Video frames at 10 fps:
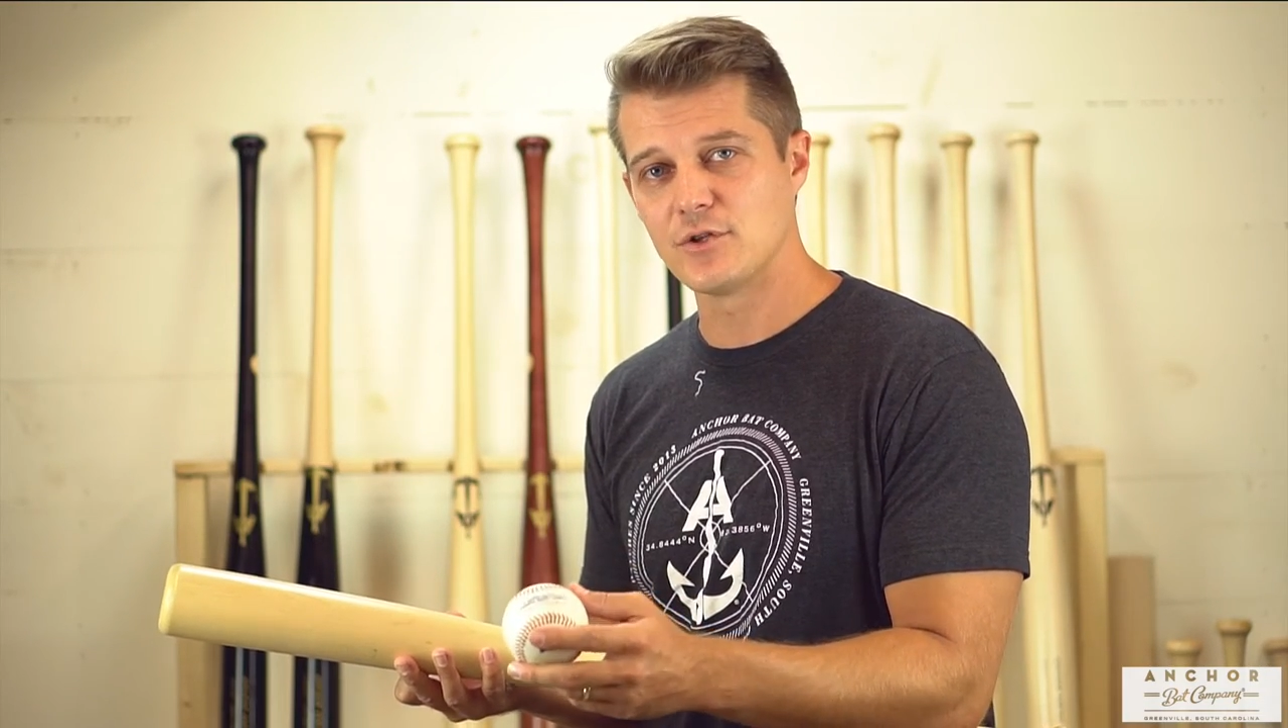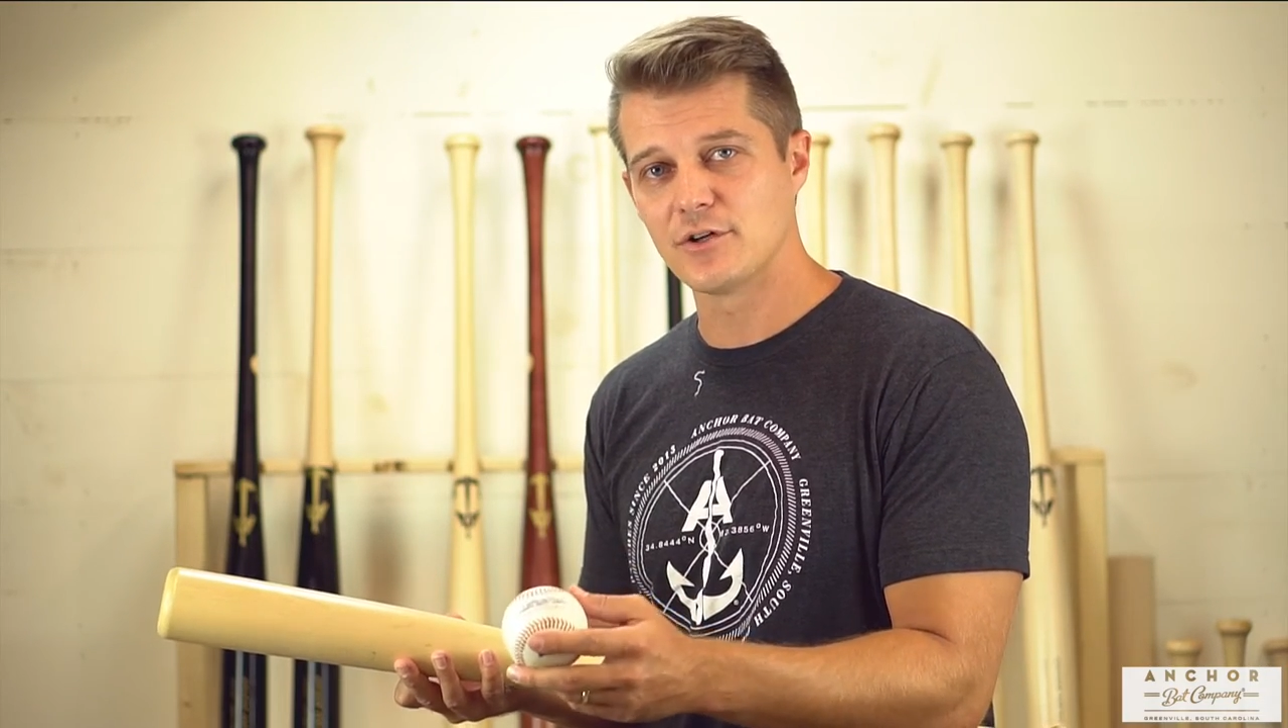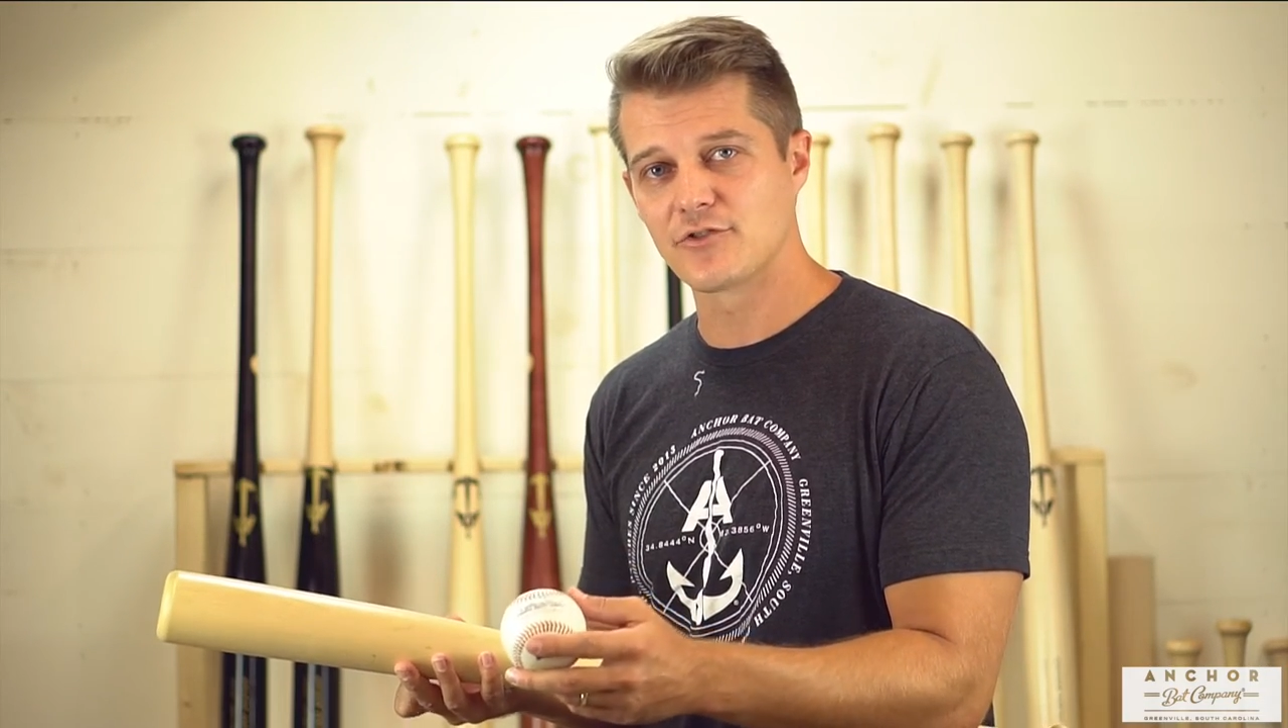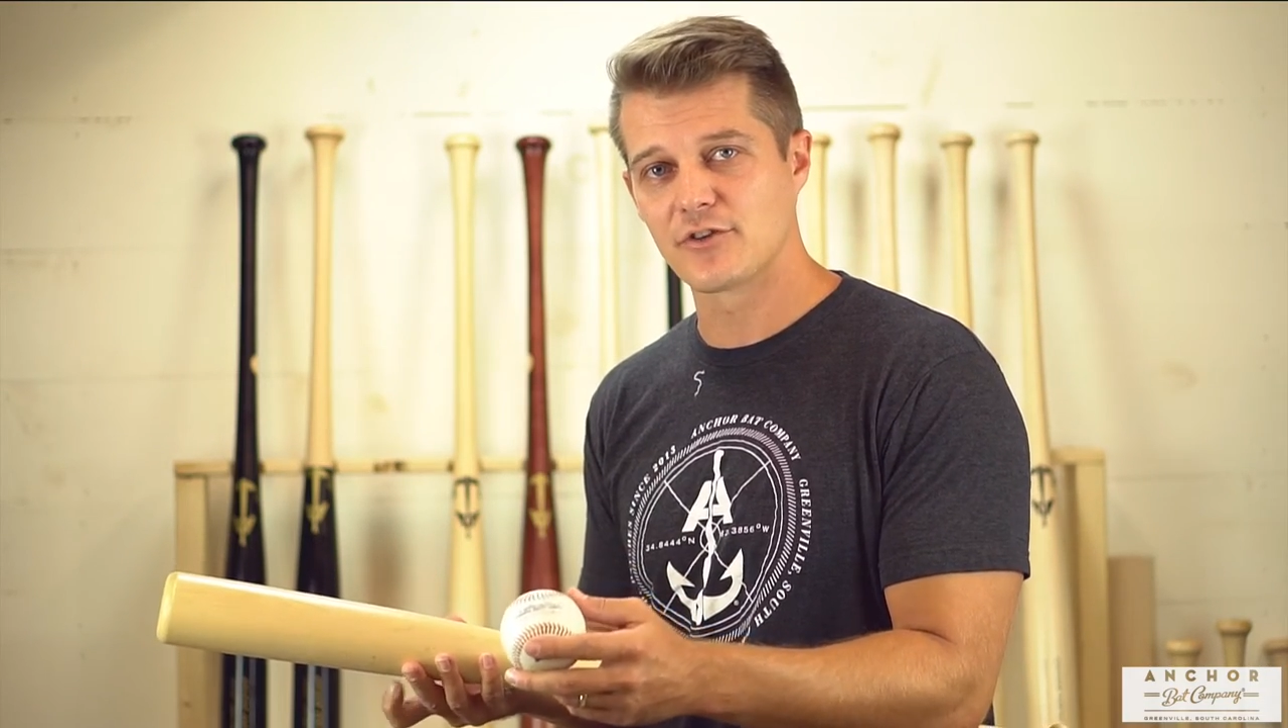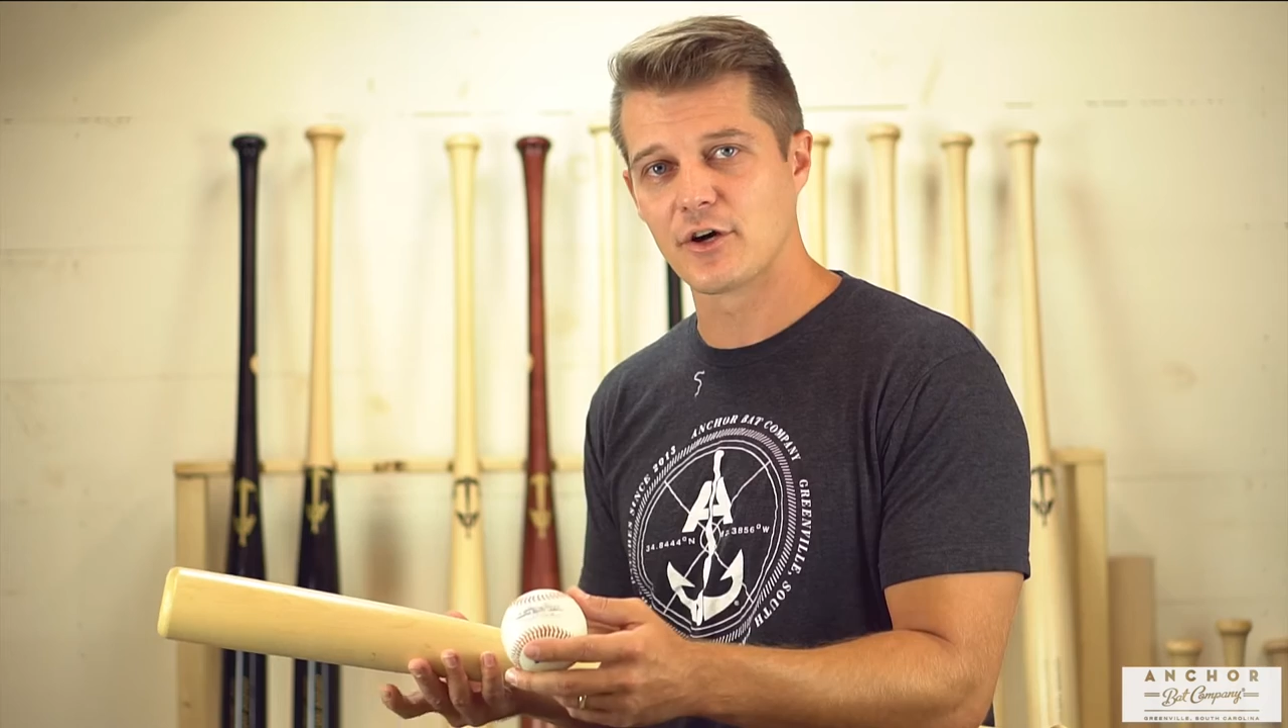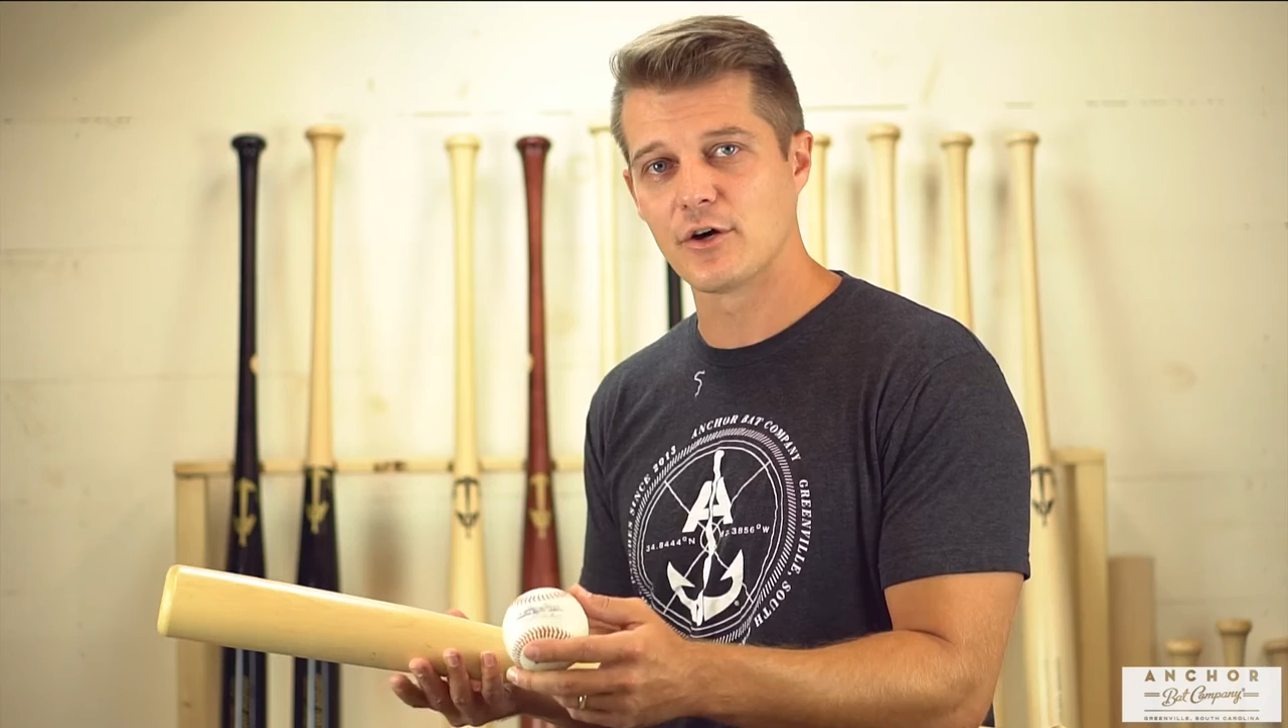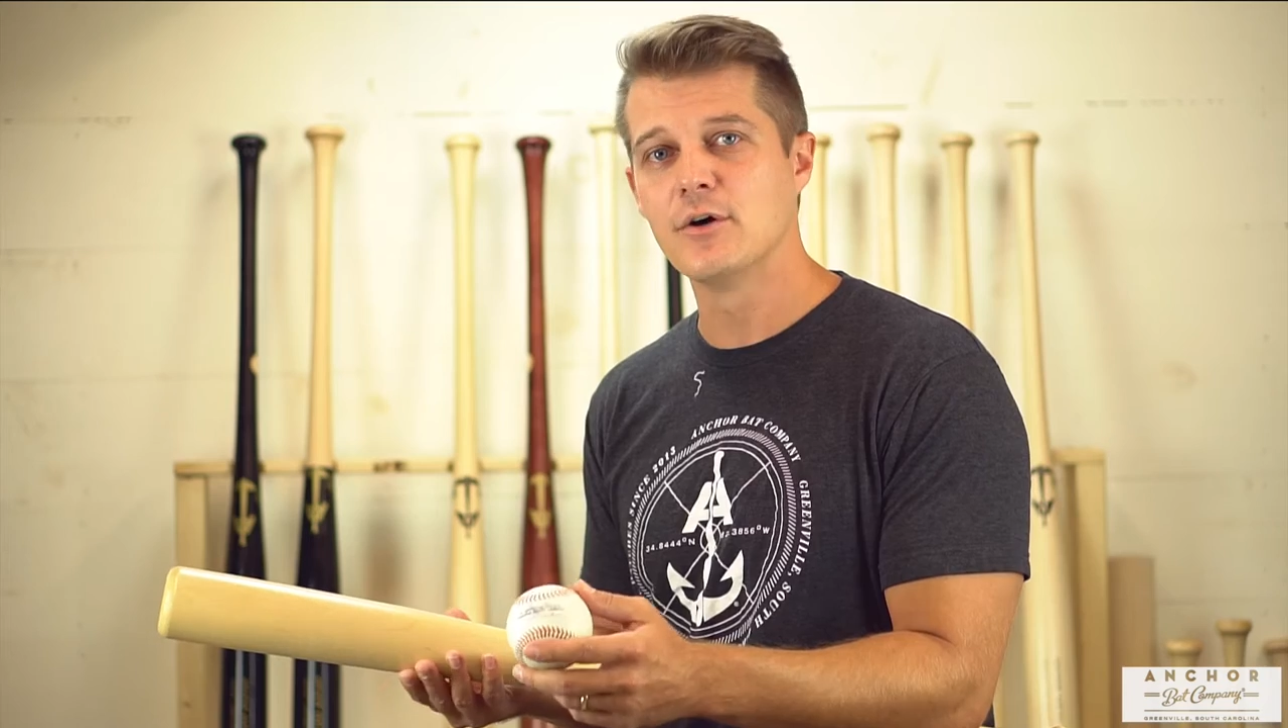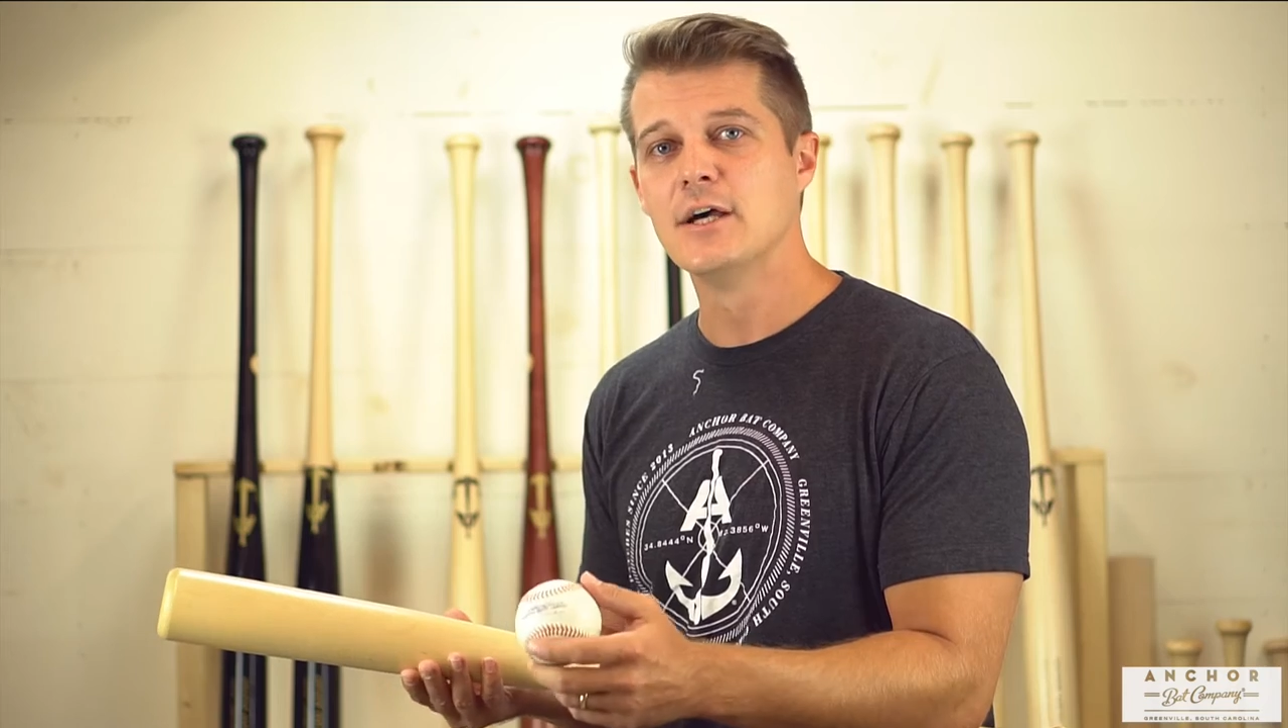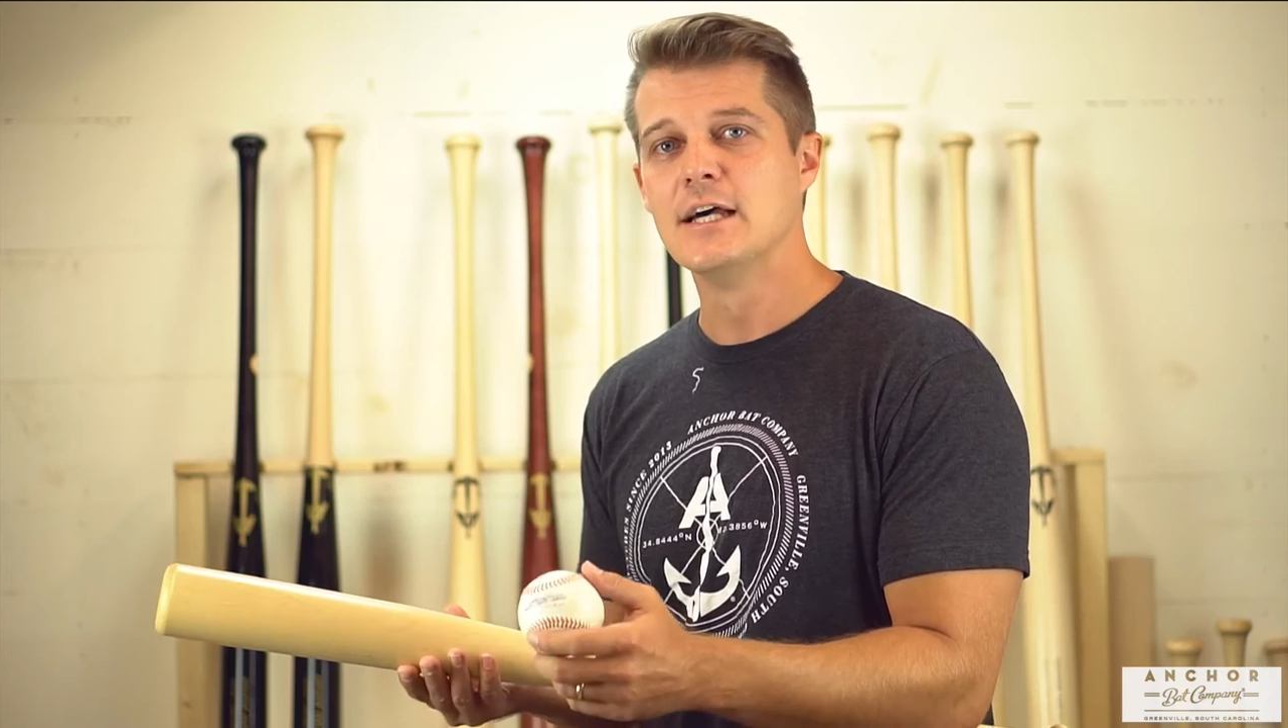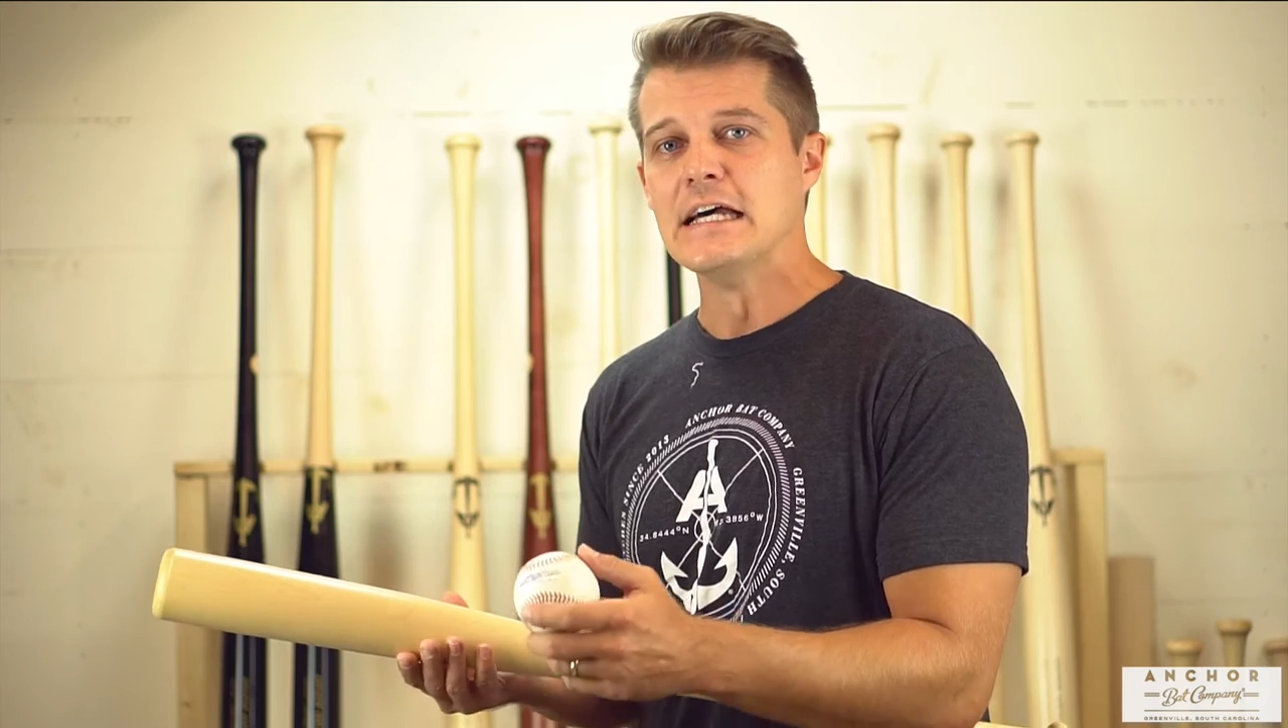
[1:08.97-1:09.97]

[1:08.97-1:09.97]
years ago